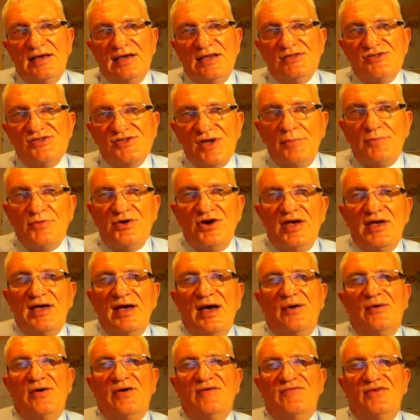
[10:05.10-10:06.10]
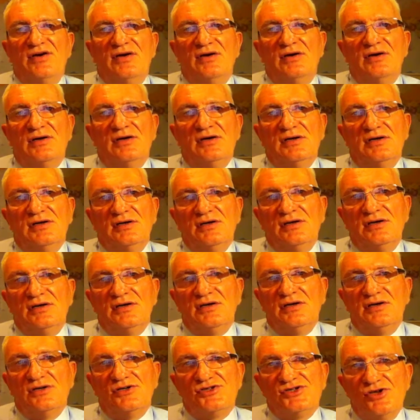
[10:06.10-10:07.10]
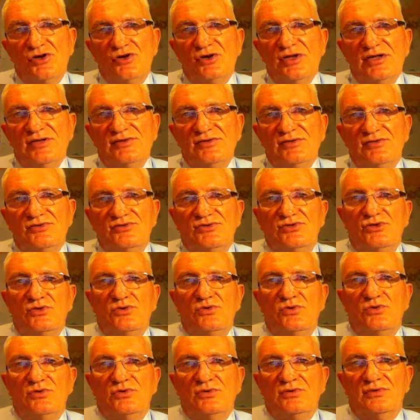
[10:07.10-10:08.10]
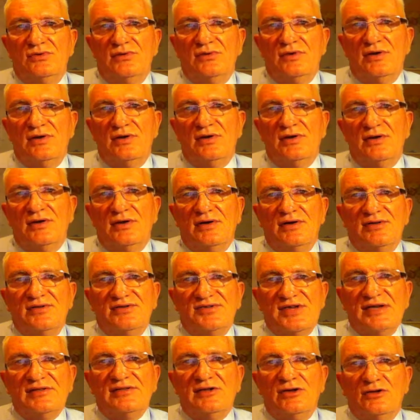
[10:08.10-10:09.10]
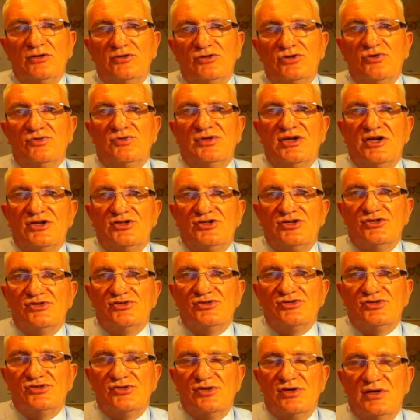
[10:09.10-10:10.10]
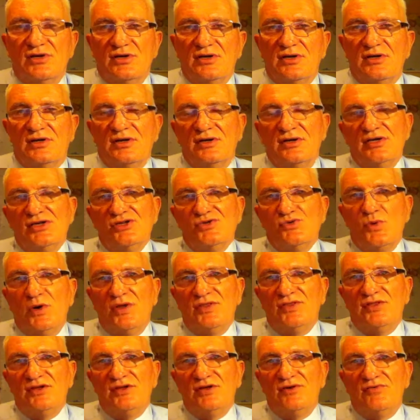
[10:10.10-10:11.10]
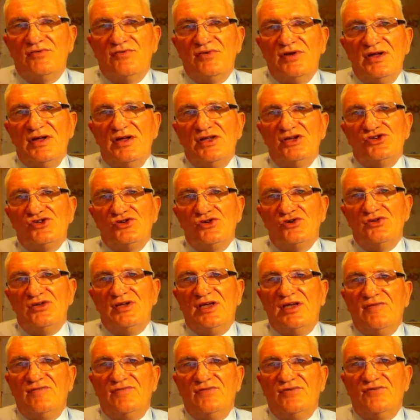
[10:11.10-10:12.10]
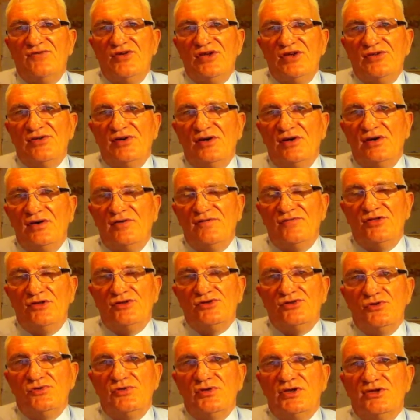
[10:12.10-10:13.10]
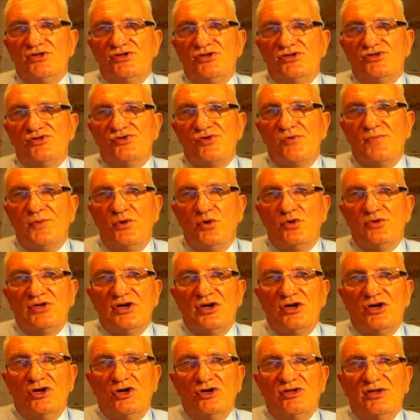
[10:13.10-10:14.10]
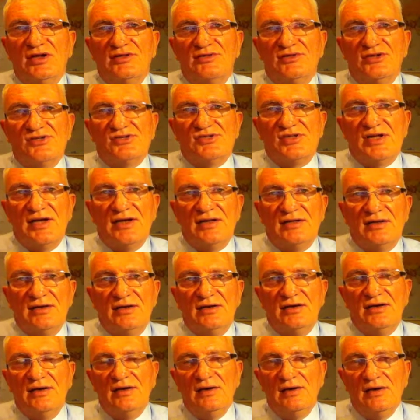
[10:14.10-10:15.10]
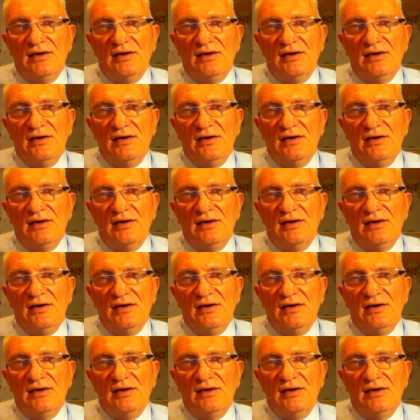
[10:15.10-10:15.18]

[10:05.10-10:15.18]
In summary, however, a solid technical due diligence is one that really should give the reader of the due diligence report a good understanding